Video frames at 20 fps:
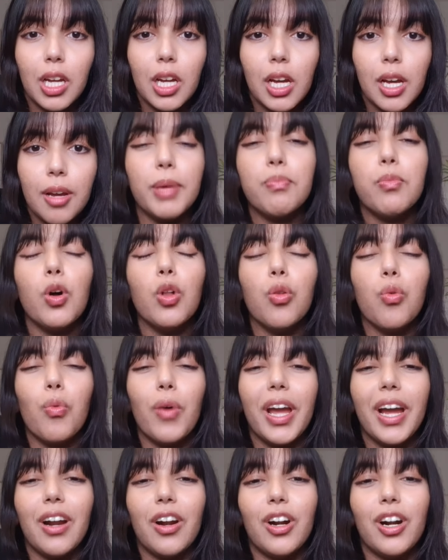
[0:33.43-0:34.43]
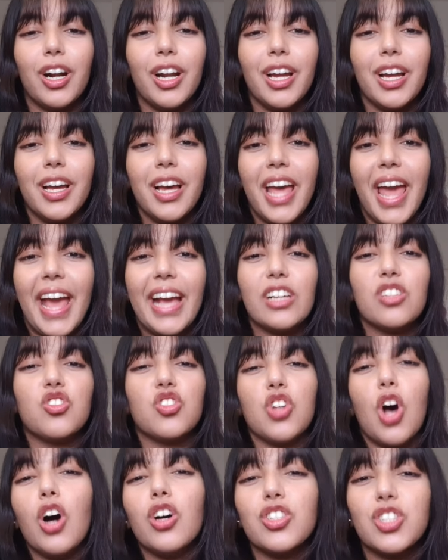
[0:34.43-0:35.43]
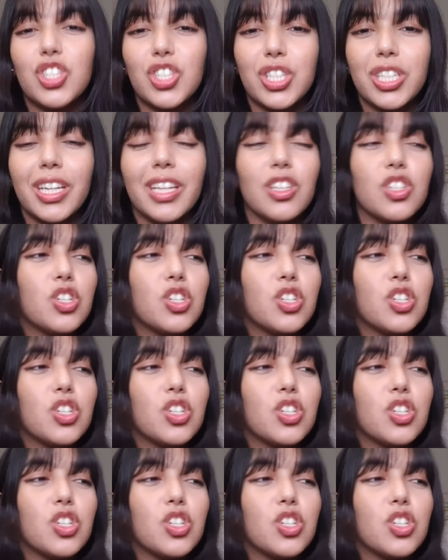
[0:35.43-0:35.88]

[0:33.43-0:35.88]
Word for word: People wear exhaustion